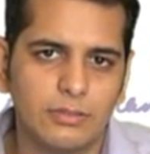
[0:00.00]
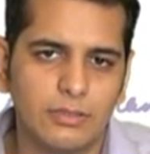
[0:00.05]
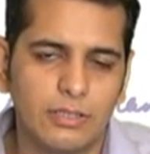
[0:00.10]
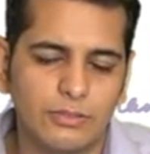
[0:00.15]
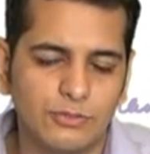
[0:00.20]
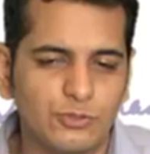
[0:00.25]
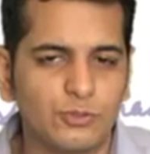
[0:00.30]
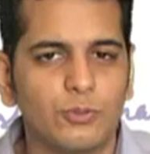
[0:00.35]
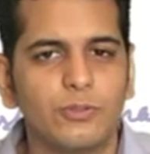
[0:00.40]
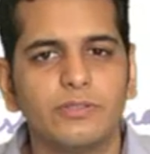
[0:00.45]

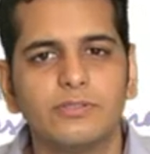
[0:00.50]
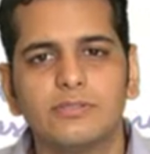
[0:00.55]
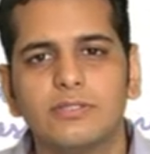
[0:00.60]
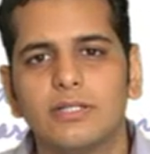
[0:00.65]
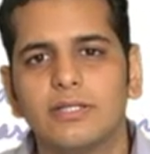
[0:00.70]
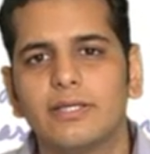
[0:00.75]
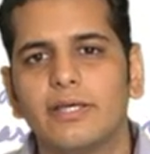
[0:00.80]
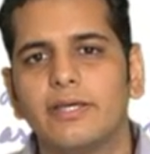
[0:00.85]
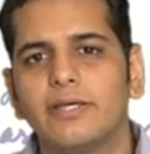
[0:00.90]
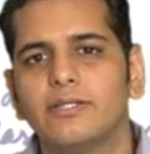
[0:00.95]
And so is
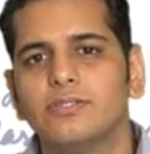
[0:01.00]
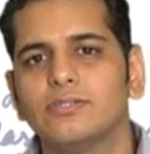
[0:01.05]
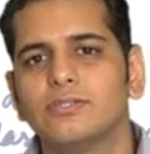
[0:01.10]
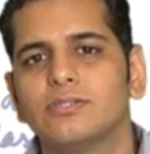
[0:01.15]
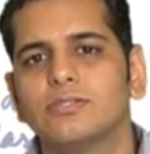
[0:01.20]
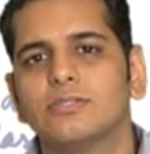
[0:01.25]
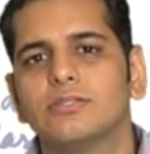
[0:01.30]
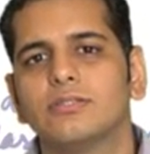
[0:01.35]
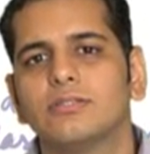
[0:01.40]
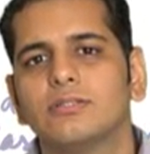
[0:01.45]
the
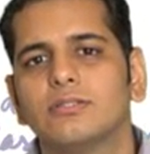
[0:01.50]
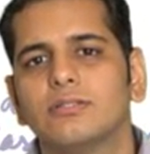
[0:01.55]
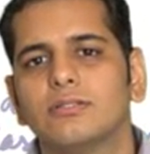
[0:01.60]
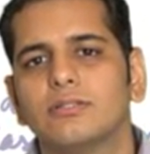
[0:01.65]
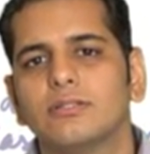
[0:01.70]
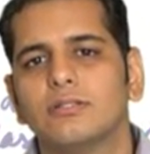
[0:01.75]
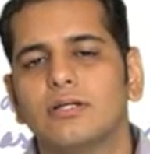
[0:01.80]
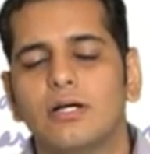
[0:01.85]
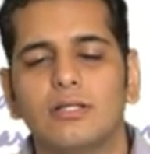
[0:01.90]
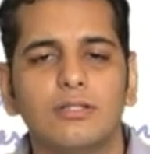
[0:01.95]
case
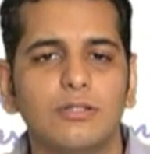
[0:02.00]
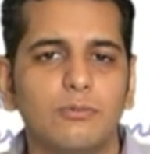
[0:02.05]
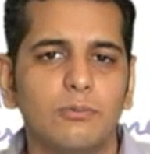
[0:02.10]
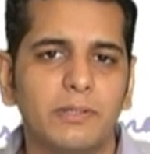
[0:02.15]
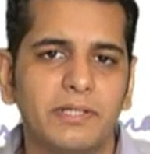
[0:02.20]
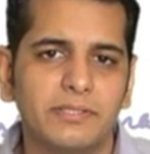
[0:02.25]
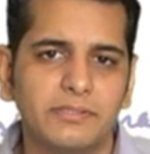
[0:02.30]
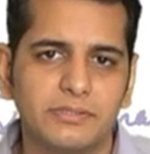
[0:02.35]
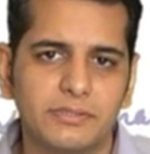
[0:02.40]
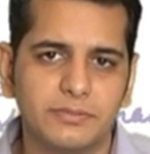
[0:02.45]

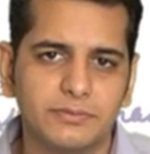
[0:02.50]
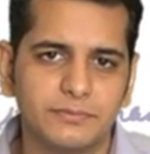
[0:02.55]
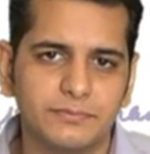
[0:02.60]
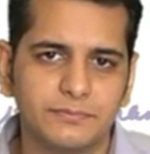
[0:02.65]
otherwise.